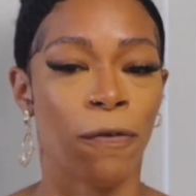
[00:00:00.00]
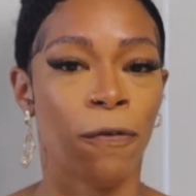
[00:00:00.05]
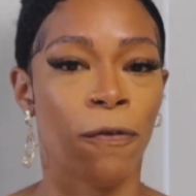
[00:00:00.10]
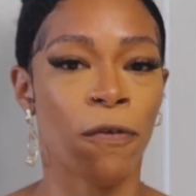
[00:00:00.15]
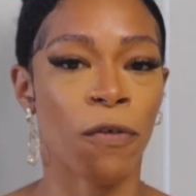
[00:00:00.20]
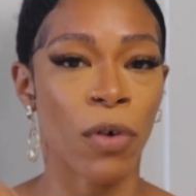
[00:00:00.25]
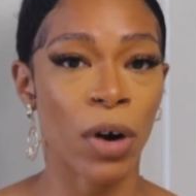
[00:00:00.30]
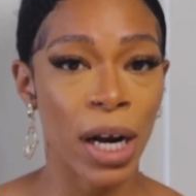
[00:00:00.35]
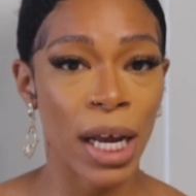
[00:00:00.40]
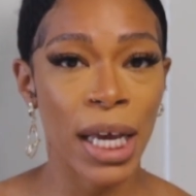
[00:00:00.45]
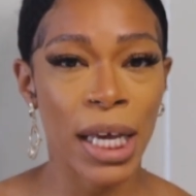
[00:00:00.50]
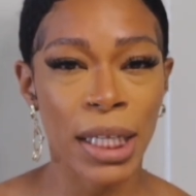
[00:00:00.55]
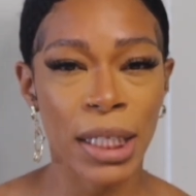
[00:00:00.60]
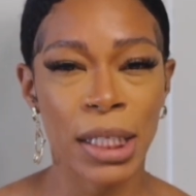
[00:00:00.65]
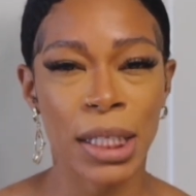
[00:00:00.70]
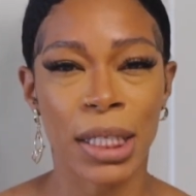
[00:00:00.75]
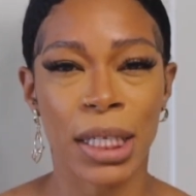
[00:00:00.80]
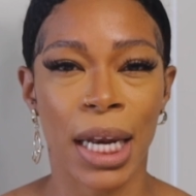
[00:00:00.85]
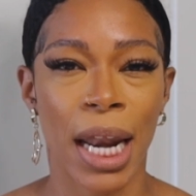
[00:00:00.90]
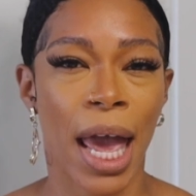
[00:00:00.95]

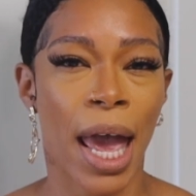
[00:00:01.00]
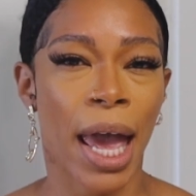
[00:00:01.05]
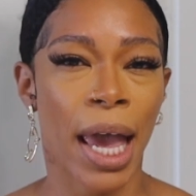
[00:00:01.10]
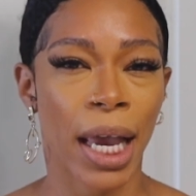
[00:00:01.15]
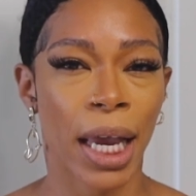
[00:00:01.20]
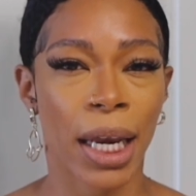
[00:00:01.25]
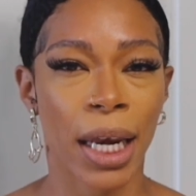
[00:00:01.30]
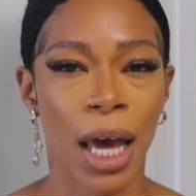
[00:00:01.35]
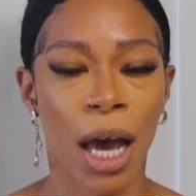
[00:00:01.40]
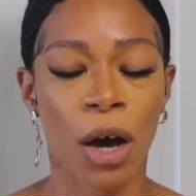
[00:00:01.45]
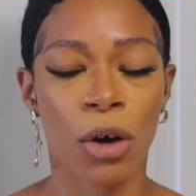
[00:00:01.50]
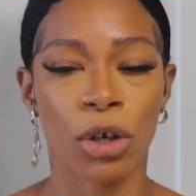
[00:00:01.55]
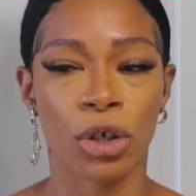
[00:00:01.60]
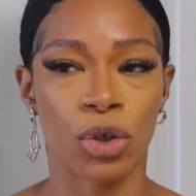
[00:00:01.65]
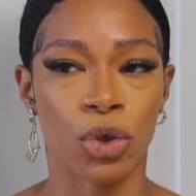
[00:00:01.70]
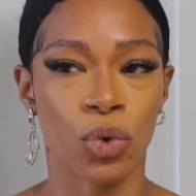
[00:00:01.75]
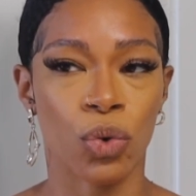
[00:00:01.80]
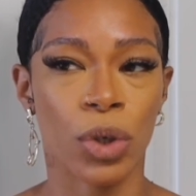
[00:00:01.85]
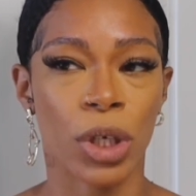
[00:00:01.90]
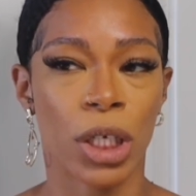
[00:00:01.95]
friends and hanging out
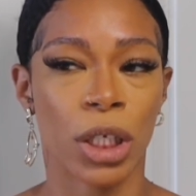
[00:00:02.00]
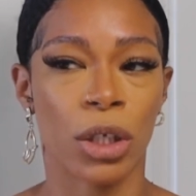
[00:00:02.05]
and doing